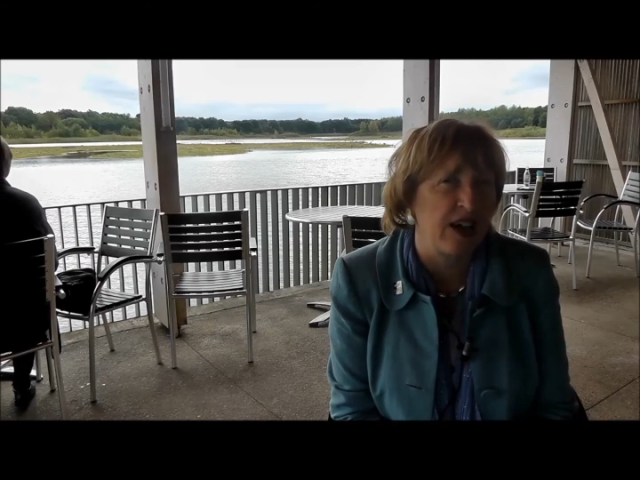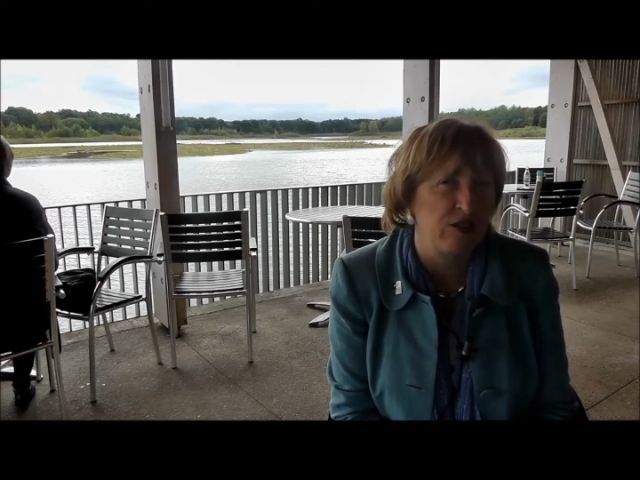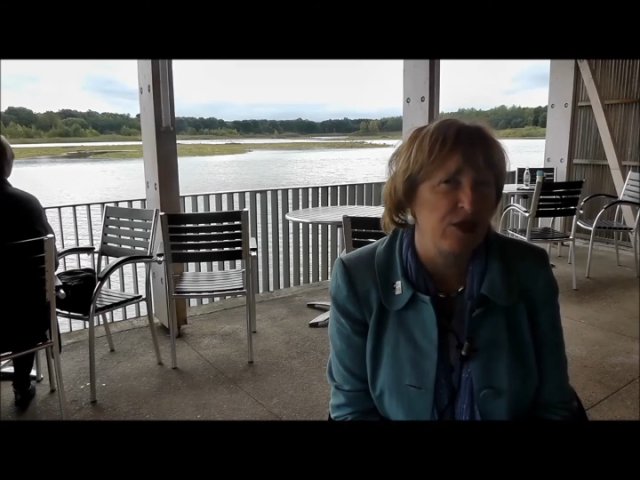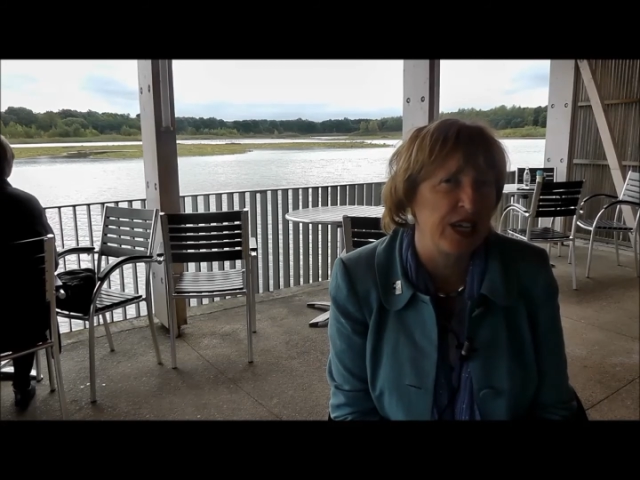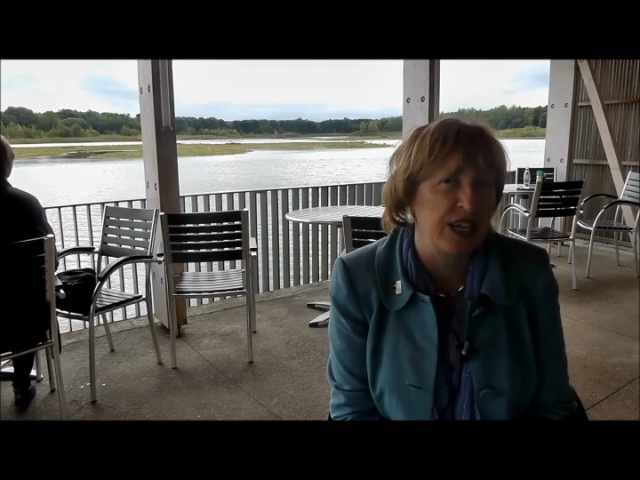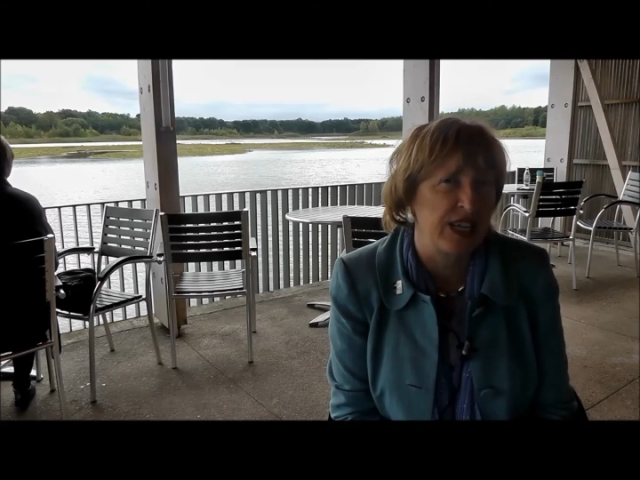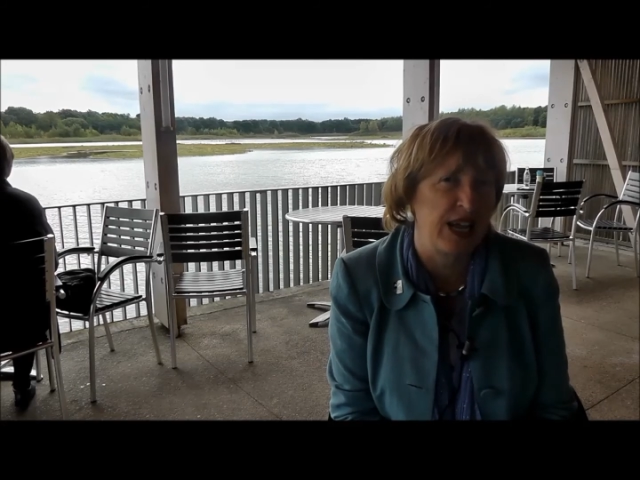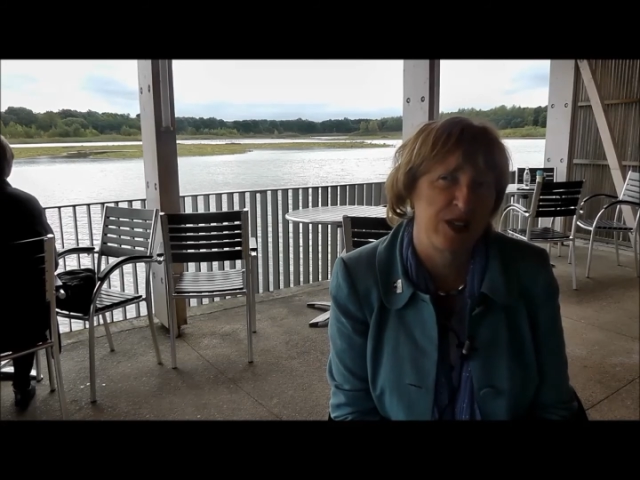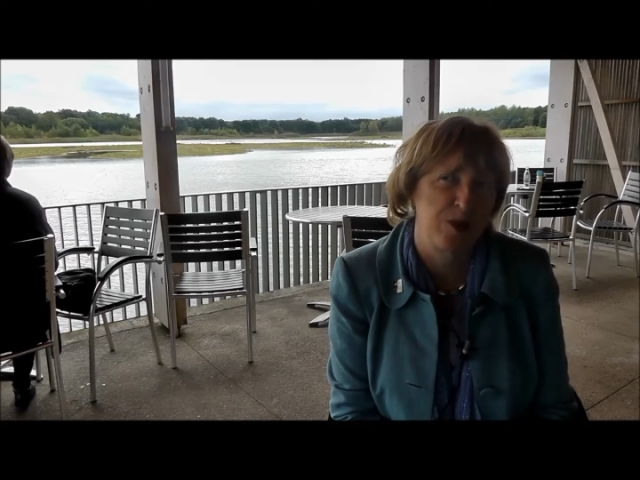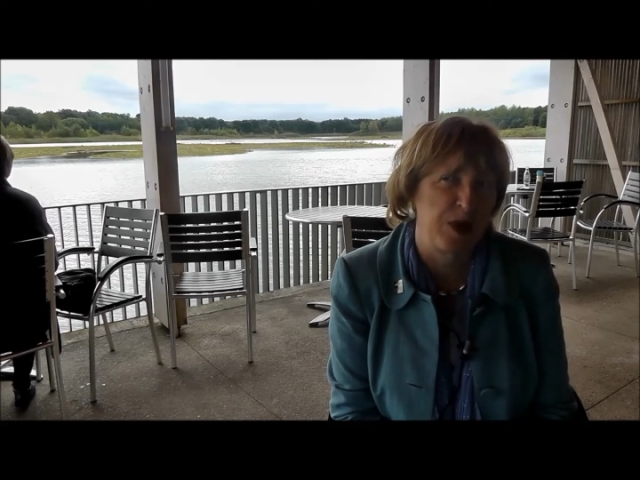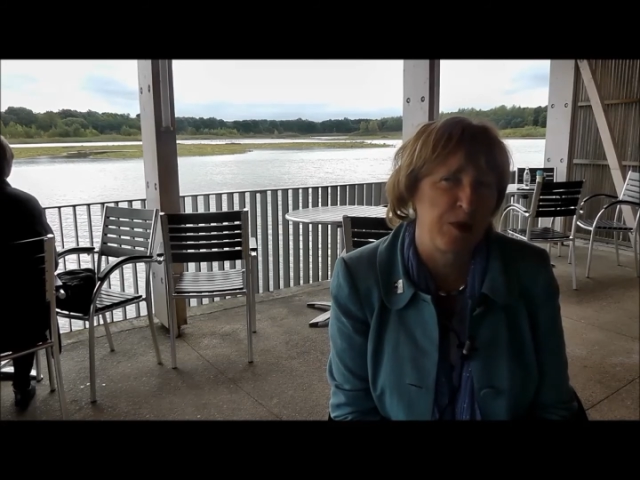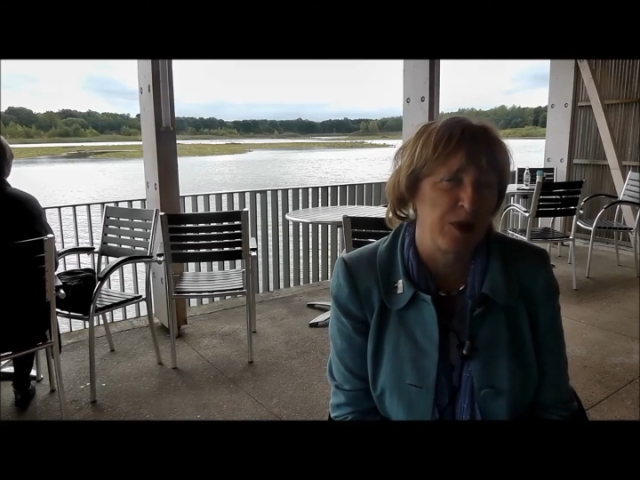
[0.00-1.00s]
and
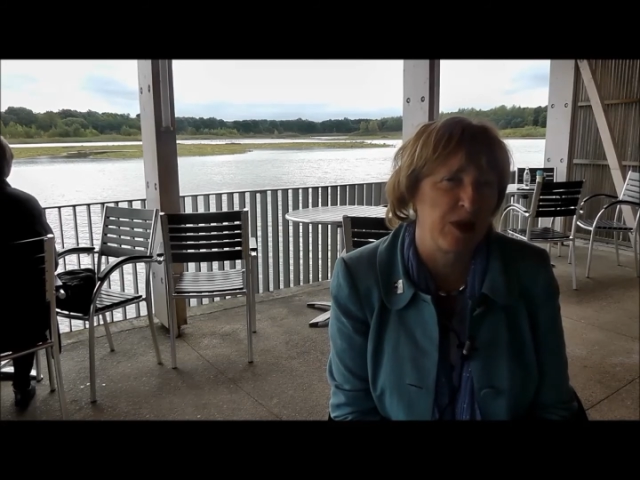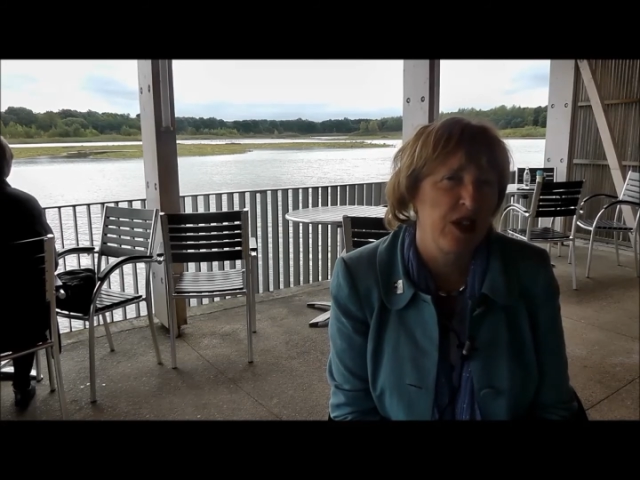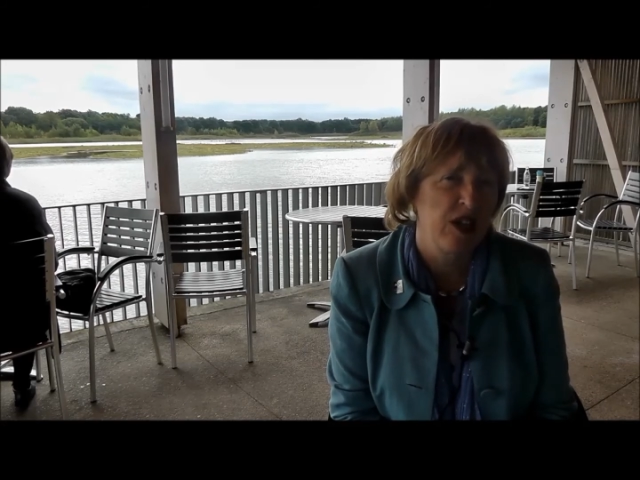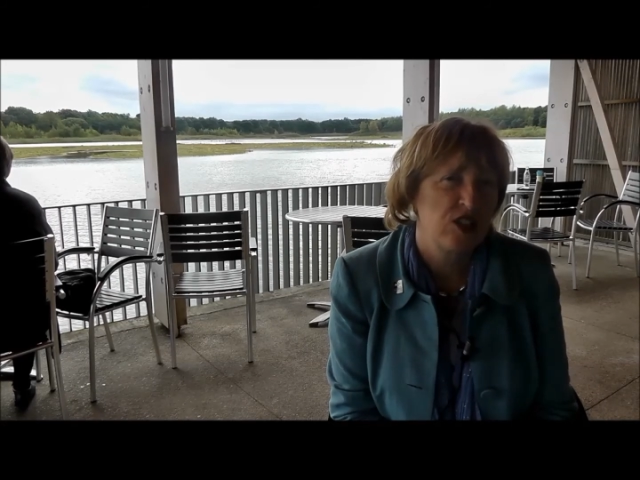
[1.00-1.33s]
reconnect people